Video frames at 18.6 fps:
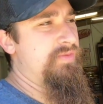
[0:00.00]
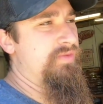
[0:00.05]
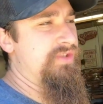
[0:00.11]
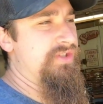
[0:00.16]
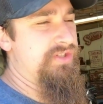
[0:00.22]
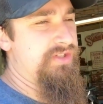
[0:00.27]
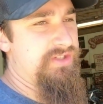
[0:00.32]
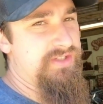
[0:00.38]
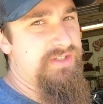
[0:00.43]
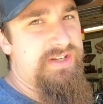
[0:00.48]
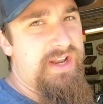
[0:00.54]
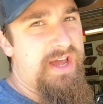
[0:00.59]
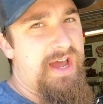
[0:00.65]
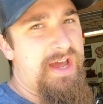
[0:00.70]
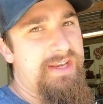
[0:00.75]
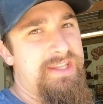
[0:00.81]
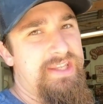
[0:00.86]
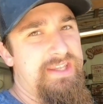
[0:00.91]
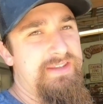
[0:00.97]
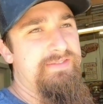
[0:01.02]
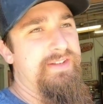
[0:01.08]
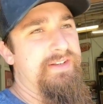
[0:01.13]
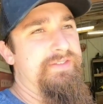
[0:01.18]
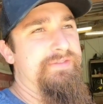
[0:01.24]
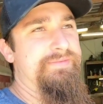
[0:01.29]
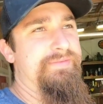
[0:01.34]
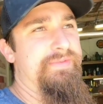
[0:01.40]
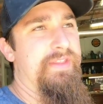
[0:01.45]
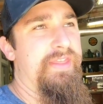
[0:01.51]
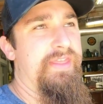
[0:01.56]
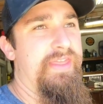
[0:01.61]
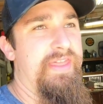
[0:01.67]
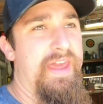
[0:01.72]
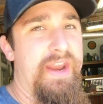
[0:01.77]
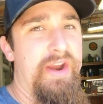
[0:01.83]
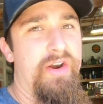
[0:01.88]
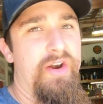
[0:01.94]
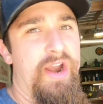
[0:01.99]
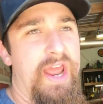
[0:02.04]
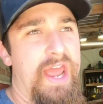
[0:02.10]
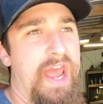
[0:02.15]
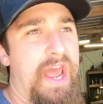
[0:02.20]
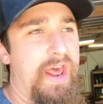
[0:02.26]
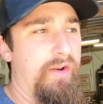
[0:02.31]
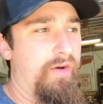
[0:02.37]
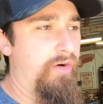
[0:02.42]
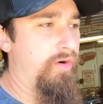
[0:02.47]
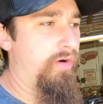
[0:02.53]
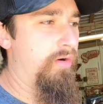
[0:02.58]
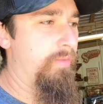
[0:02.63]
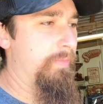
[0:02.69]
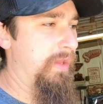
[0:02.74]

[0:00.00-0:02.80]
was just not even there at all.